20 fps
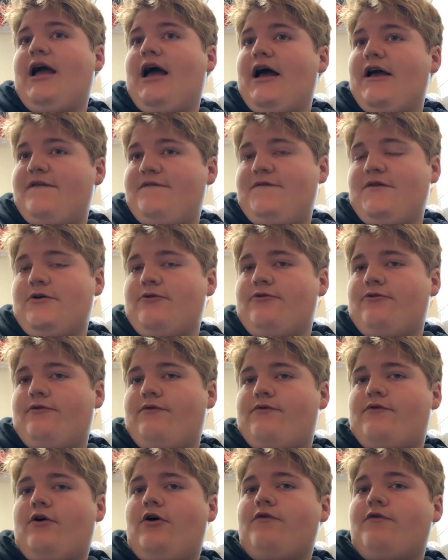
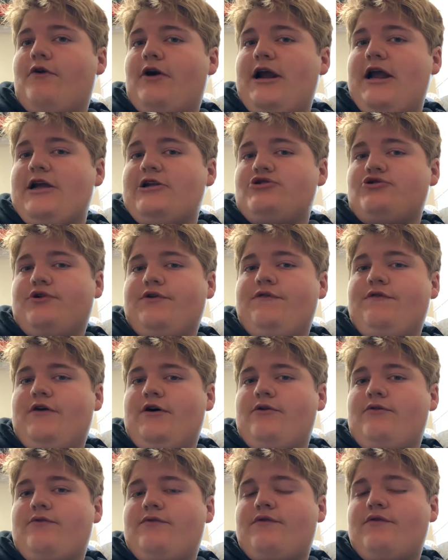iPhones over Android
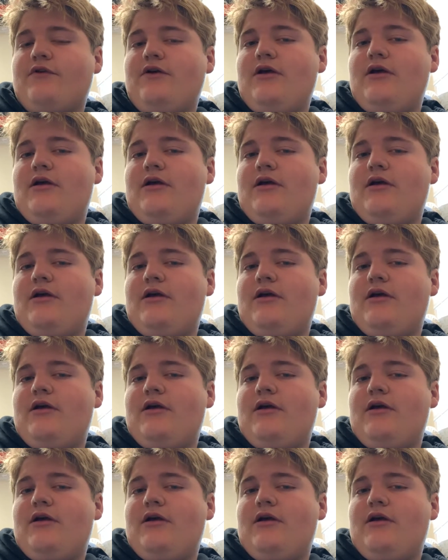phones,